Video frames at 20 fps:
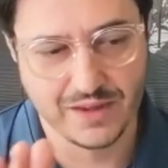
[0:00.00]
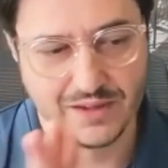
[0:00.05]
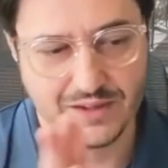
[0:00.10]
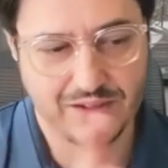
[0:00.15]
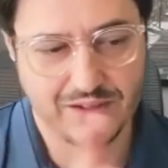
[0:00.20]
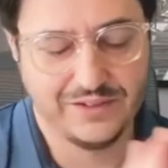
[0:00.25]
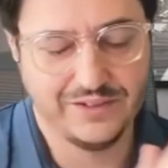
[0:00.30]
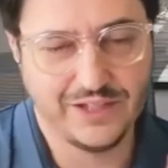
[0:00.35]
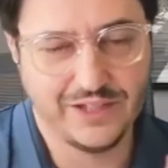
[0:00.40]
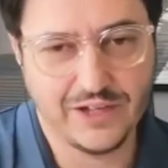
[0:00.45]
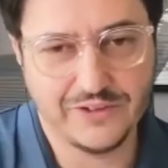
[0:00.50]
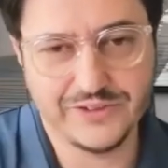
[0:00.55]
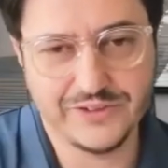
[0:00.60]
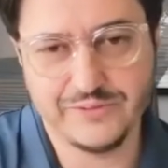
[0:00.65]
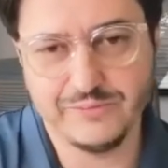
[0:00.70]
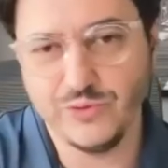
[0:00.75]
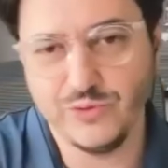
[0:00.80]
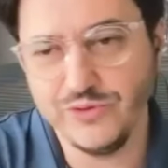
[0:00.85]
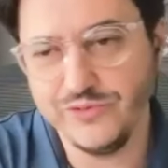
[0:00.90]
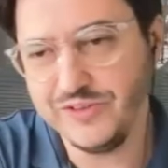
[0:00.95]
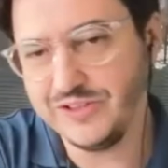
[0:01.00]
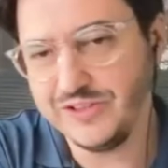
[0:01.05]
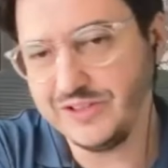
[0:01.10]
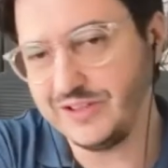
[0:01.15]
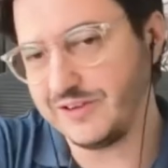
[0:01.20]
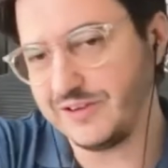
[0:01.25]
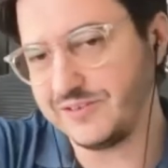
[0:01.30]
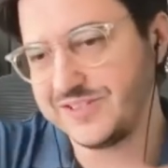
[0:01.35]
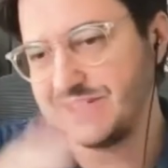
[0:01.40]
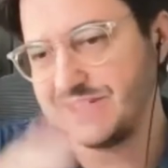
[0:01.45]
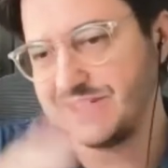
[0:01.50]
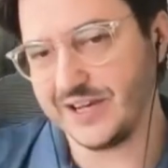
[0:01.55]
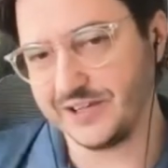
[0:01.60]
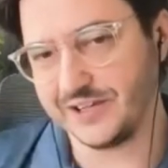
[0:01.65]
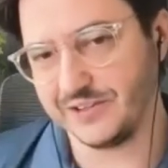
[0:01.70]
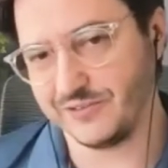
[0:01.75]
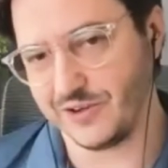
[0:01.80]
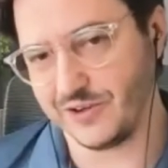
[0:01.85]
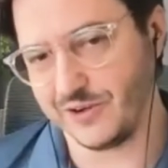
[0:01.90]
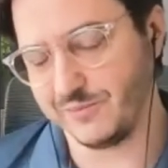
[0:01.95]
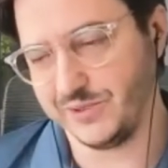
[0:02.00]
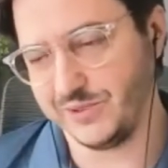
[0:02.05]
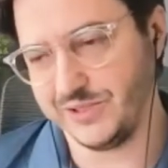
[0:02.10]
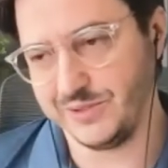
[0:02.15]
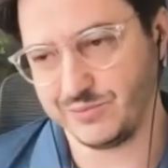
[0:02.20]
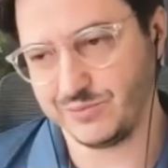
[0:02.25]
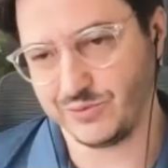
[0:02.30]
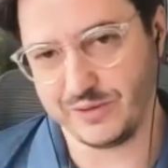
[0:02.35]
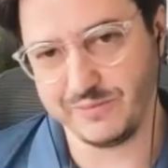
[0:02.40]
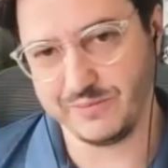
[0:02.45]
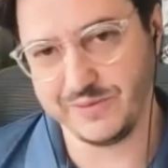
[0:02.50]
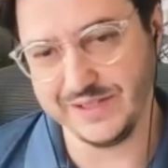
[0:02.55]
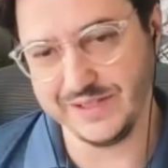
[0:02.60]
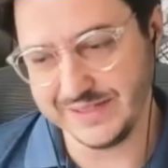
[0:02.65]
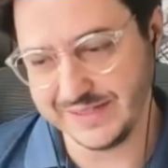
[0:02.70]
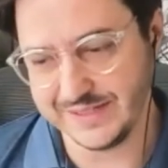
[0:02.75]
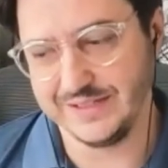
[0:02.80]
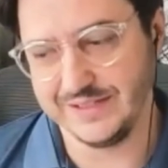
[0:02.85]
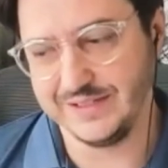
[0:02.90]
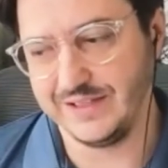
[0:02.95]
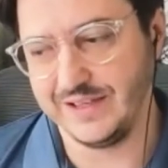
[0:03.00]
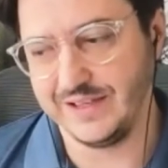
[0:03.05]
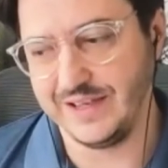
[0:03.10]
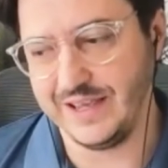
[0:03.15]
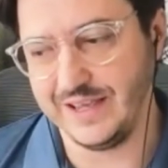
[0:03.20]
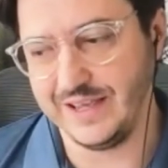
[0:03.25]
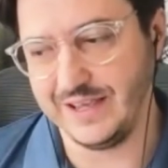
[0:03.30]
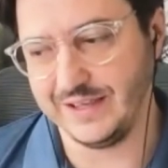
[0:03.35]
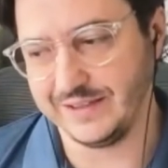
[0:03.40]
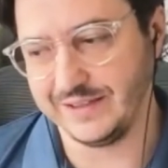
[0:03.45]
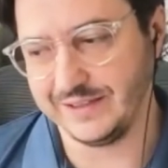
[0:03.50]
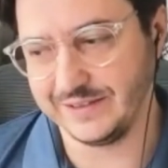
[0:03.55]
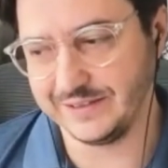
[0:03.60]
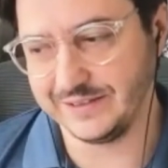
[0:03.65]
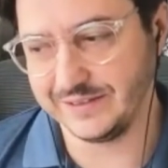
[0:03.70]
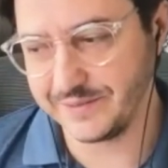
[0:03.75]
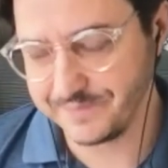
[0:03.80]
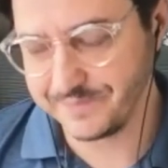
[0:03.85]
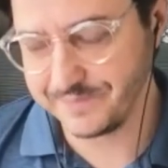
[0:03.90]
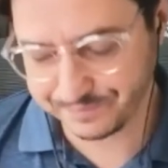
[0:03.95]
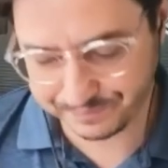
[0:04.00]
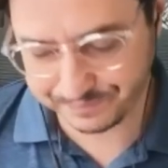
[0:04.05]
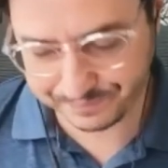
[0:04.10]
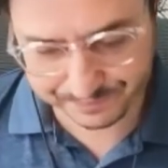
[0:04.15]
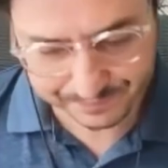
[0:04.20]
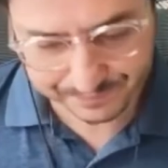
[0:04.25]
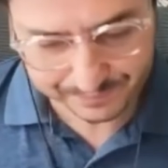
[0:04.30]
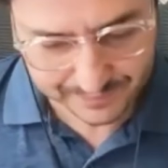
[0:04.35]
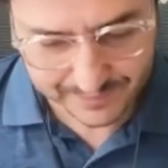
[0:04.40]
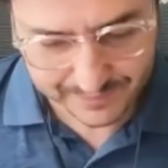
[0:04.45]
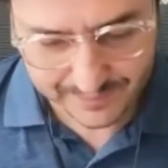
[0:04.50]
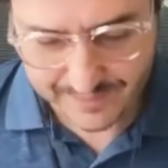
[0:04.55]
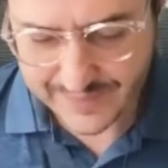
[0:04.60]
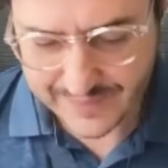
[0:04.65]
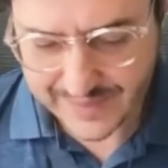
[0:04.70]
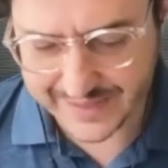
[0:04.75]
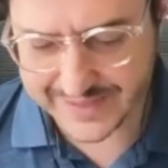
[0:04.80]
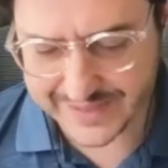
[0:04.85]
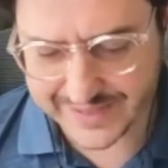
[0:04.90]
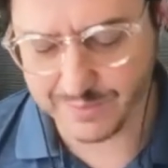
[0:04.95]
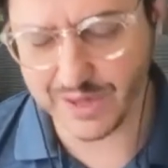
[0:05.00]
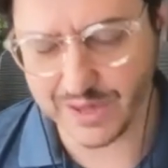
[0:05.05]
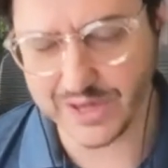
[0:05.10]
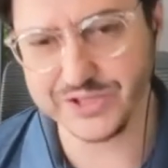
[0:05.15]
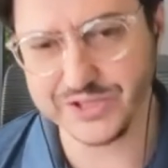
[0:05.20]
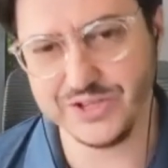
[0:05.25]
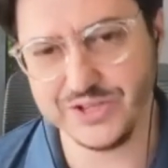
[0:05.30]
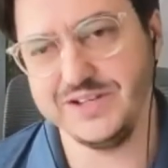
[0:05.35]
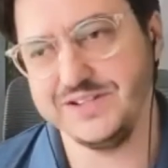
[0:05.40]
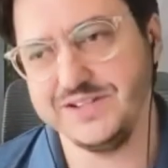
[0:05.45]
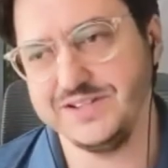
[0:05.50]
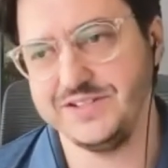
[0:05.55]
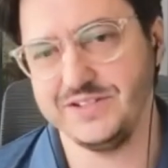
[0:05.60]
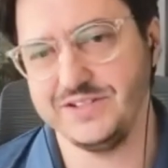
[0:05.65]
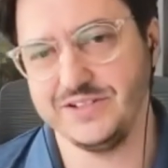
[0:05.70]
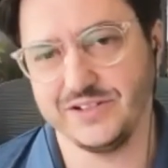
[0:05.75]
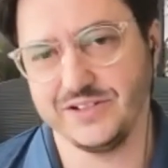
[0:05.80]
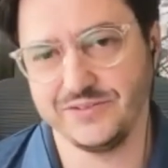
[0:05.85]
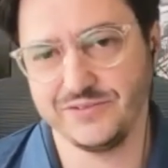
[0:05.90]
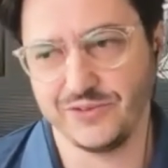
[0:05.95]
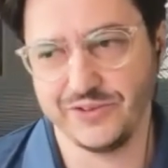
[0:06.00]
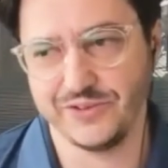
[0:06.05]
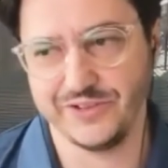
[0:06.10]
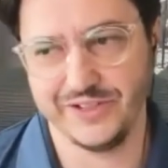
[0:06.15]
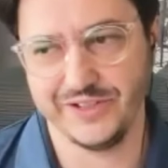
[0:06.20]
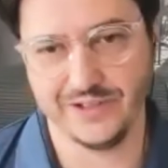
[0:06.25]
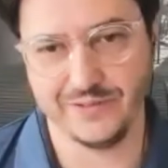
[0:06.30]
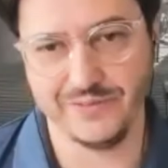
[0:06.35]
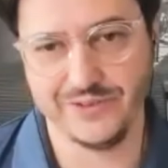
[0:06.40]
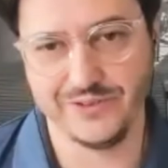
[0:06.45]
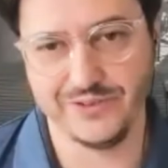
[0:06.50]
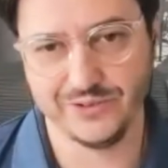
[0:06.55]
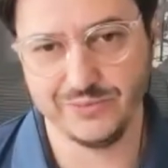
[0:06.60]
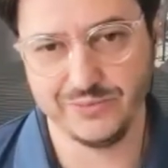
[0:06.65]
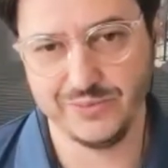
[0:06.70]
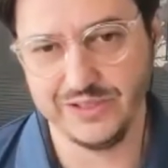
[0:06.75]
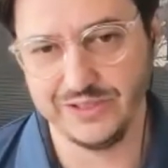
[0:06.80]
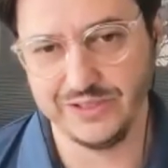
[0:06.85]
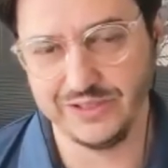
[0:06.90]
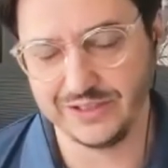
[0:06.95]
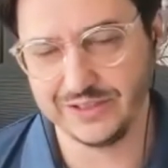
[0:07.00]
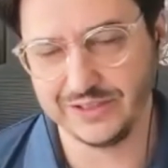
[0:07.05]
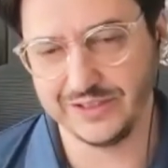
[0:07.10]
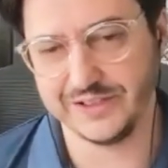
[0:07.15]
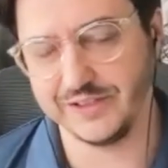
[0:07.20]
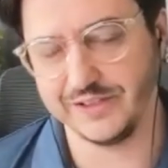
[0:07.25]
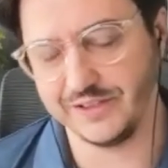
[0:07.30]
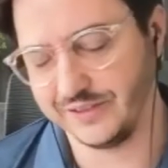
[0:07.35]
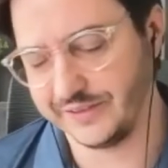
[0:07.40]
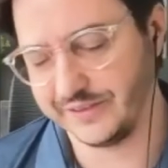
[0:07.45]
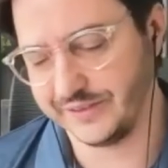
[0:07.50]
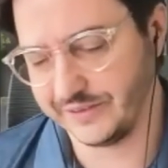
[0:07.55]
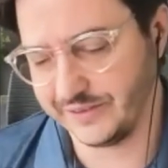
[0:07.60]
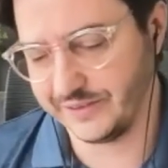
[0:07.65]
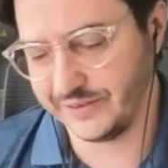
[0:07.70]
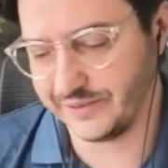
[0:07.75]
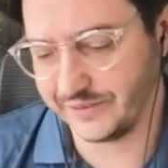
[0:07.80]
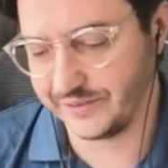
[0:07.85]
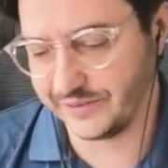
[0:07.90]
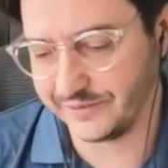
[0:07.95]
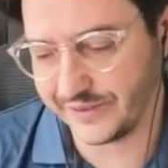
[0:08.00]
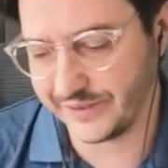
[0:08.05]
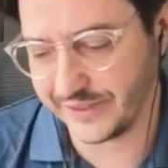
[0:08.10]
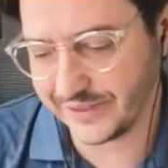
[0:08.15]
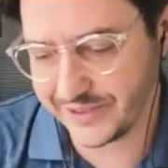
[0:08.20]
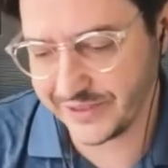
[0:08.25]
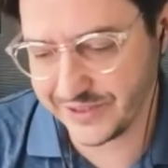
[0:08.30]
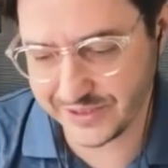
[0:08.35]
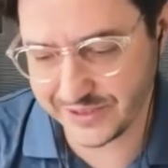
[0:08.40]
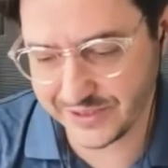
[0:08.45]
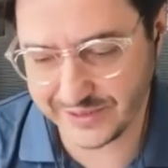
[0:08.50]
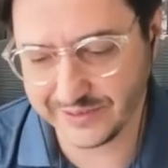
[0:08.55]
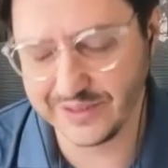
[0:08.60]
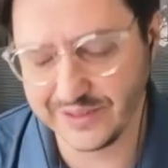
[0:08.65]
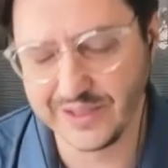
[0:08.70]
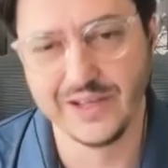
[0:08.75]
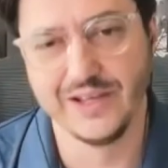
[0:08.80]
Now they're moving outside of company premise, and it's much easier for them to be neglect, uh, negligent